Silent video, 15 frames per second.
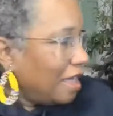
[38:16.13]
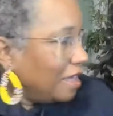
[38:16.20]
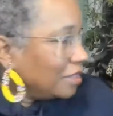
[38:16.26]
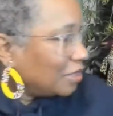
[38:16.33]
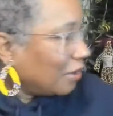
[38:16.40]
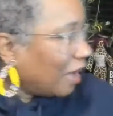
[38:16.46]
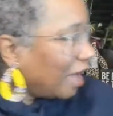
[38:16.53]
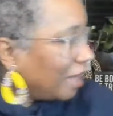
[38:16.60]

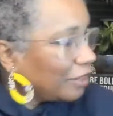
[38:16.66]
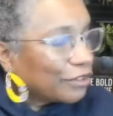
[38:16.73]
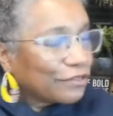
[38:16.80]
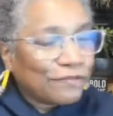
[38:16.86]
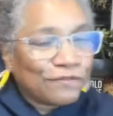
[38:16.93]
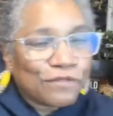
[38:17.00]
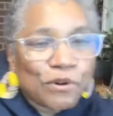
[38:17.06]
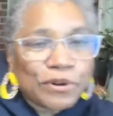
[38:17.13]
So I look
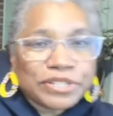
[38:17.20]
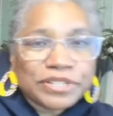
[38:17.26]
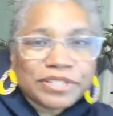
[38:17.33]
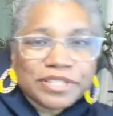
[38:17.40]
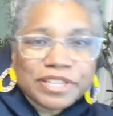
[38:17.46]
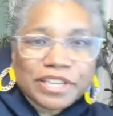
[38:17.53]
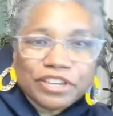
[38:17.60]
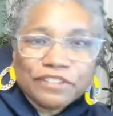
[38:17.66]
forward to
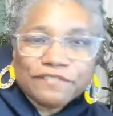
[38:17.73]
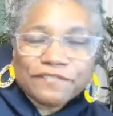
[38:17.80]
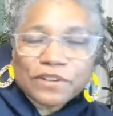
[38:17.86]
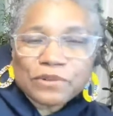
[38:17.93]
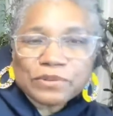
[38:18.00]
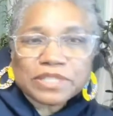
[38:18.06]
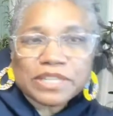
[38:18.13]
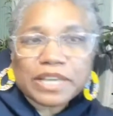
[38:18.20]
seeing you
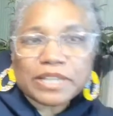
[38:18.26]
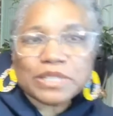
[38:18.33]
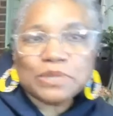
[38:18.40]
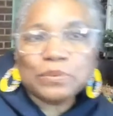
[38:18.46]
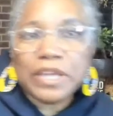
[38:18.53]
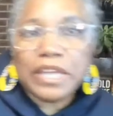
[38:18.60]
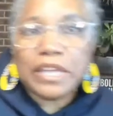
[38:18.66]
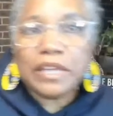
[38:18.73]
folks next
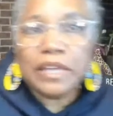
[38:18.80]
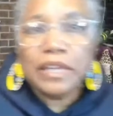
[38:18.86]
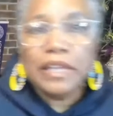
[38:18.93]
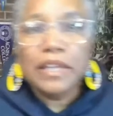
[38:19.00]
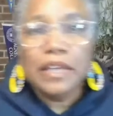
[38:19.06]
week.